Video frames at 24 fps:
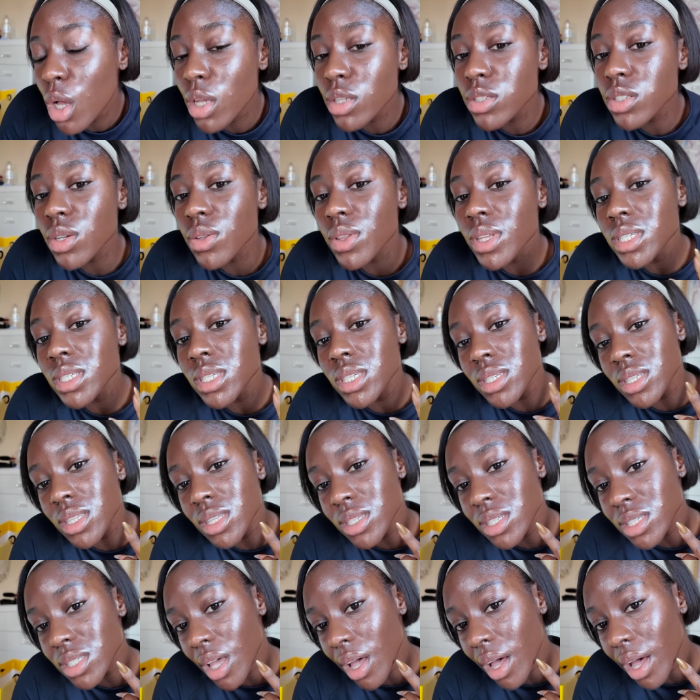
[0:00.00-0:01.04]
So this is the
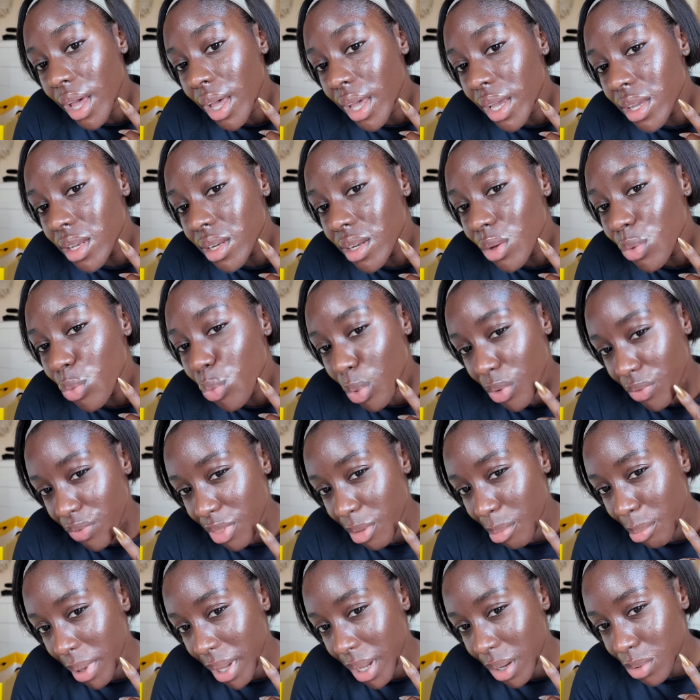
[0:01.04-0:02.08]
side with
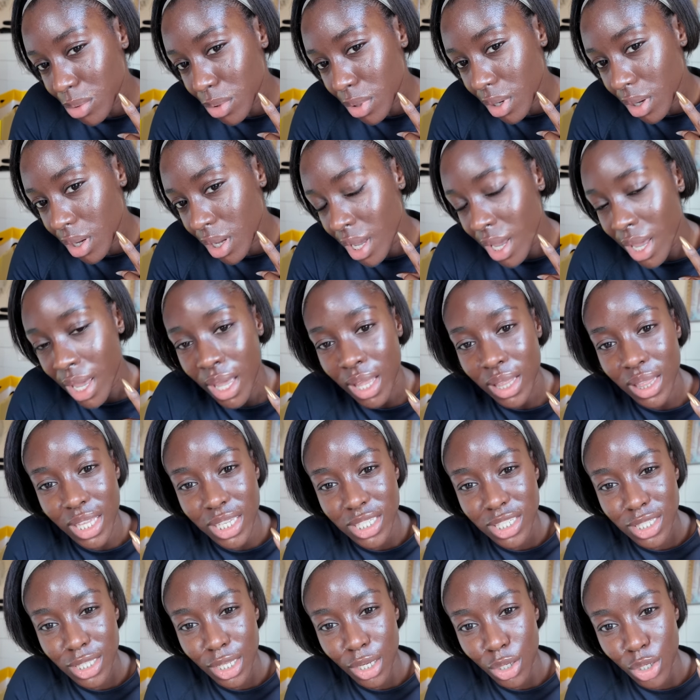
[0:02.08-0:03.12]
the powder.
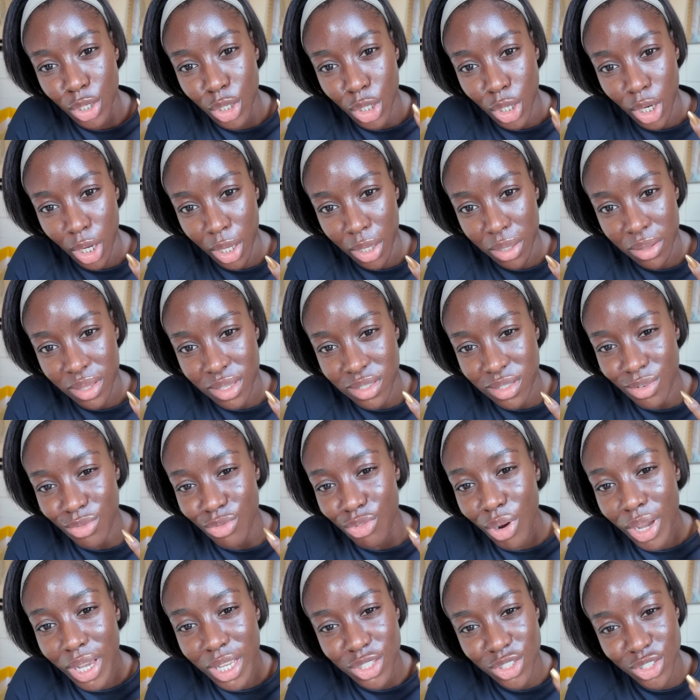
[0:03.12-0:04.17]
There's still a glow, there's a
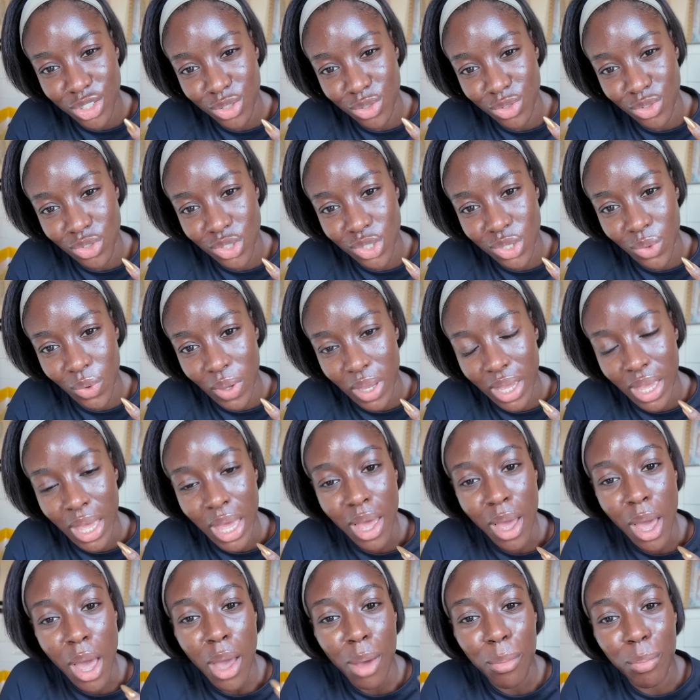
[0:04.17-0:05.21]
radiance to it,
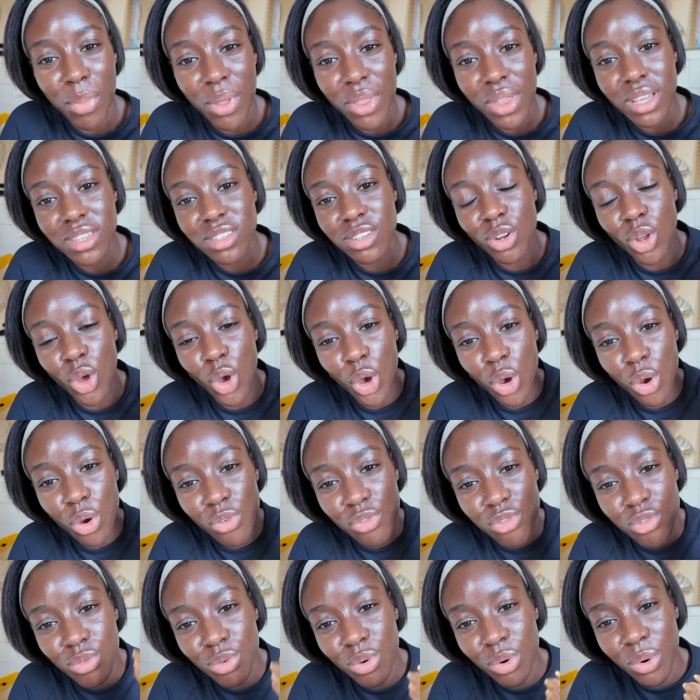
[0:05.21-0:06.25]
but there's an
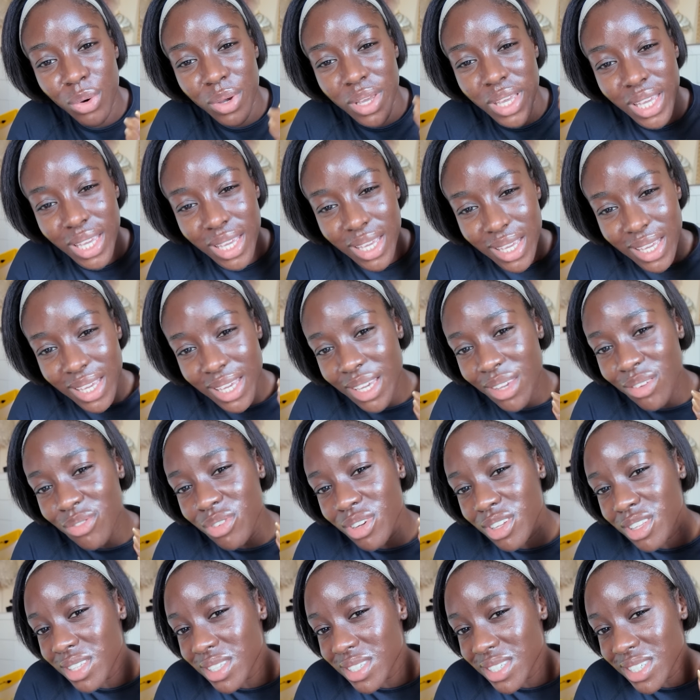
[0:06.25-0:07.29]
overall
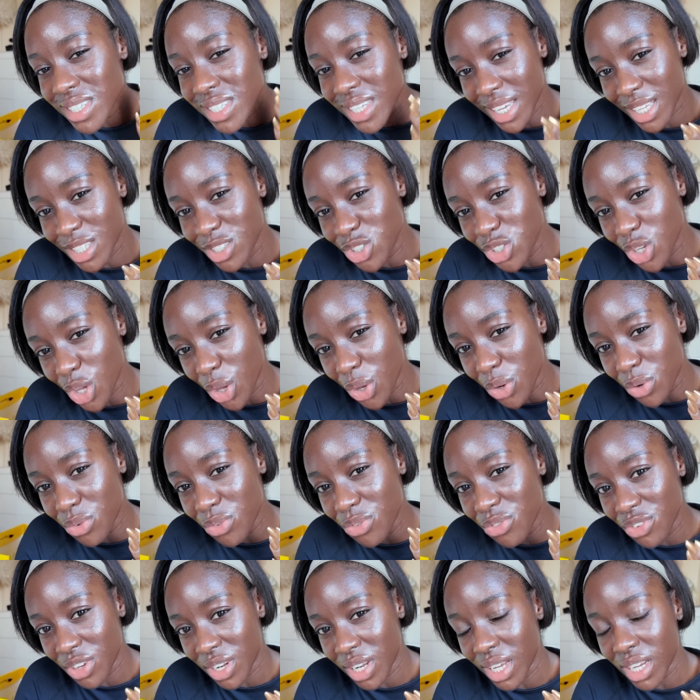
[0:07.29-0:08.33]
even skin
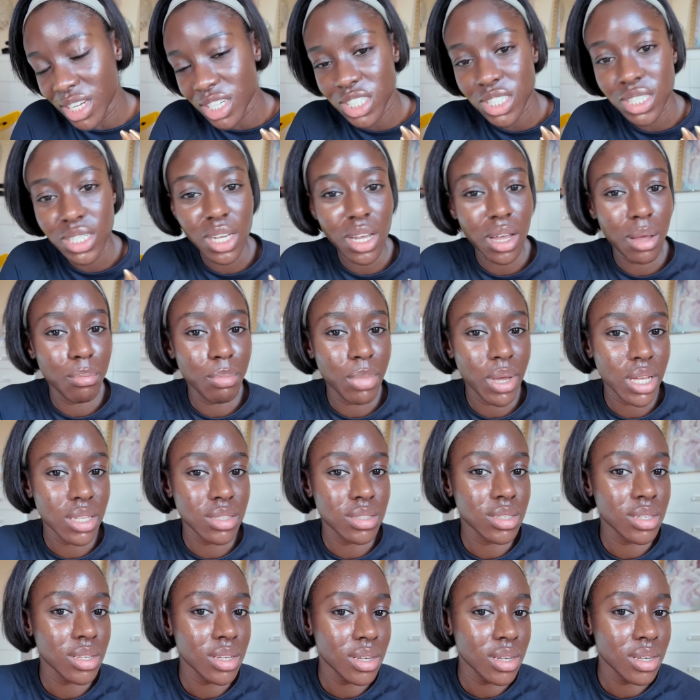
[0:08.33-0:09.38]
tone finish compared
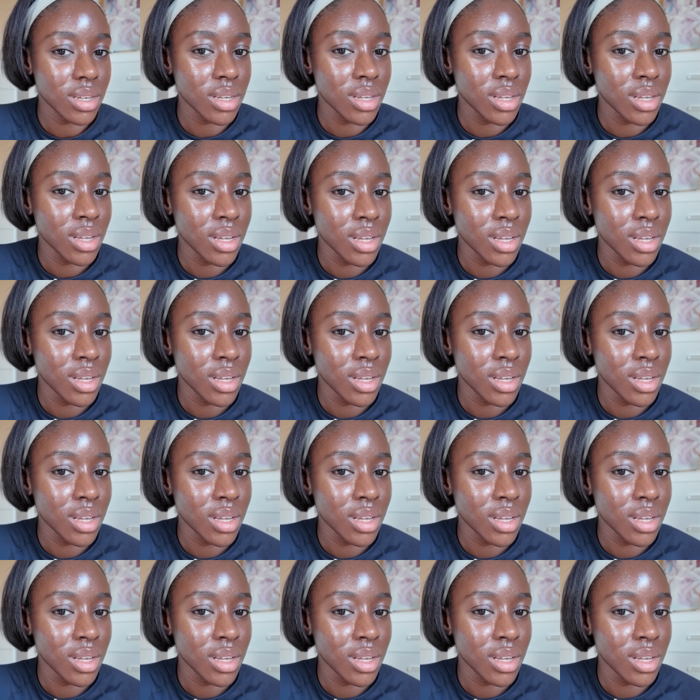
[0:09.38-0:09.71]
to...